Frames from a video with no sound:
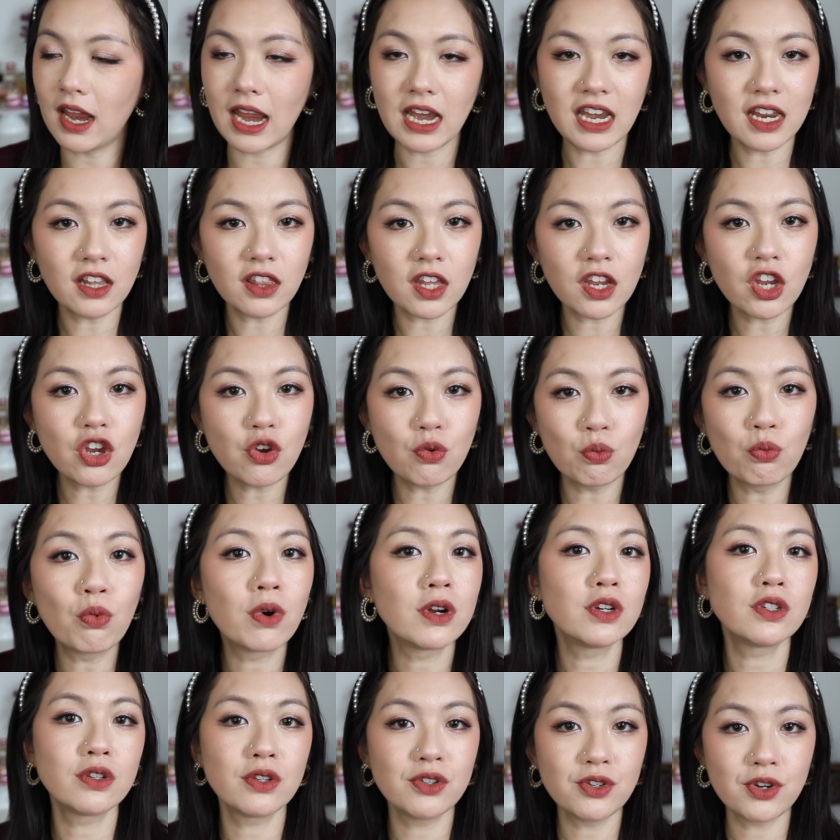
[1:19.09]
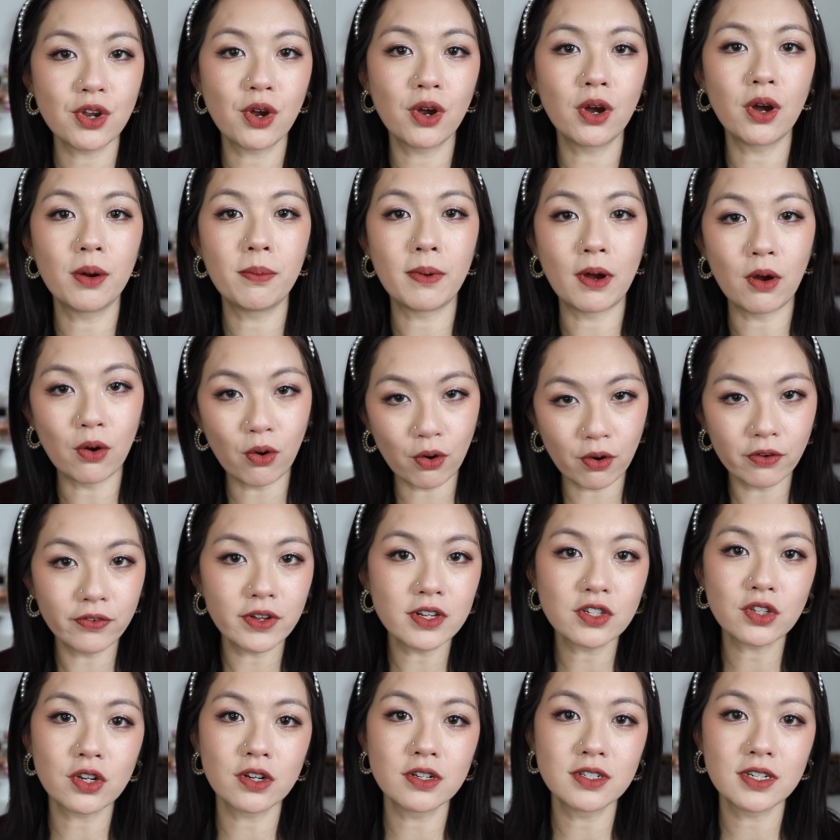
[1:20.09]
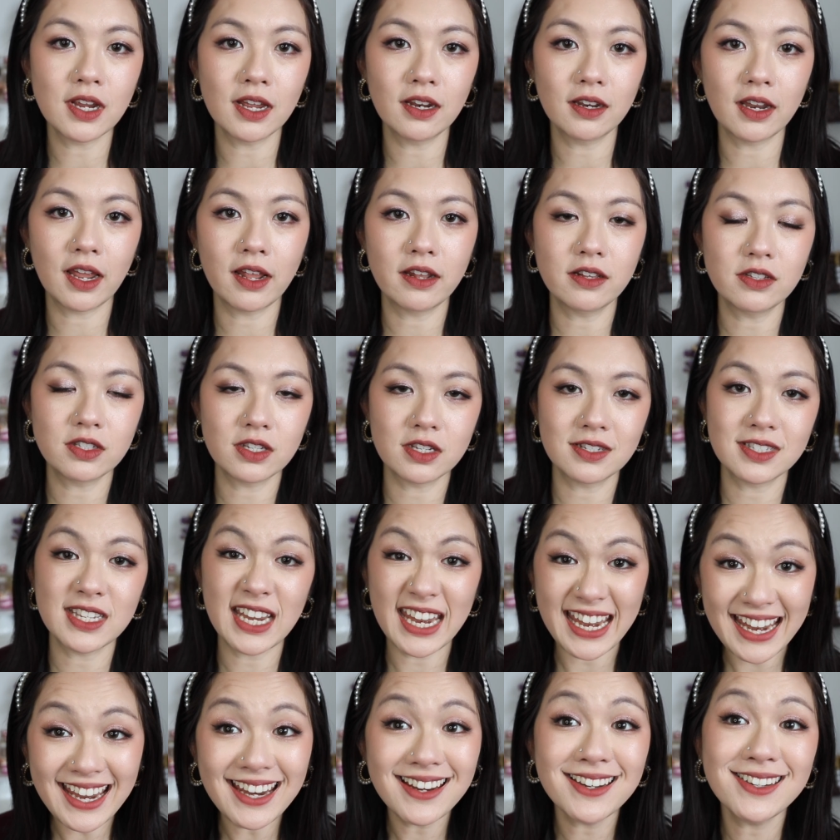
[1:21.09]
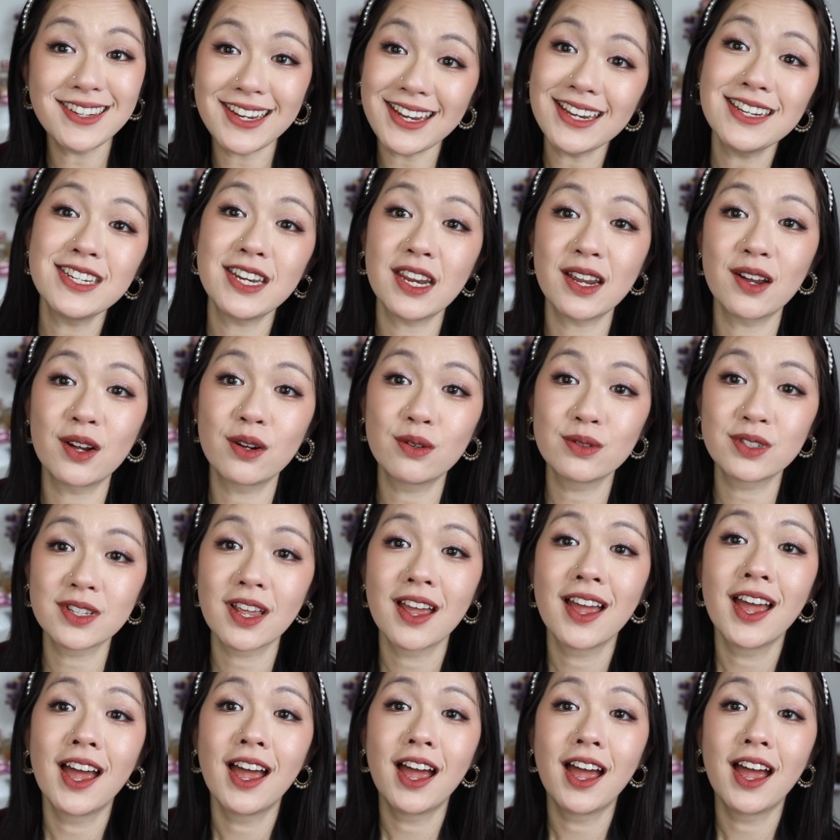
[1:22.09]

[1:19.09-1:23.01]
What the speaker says: Anything you want to know about all of these contact lenses in details,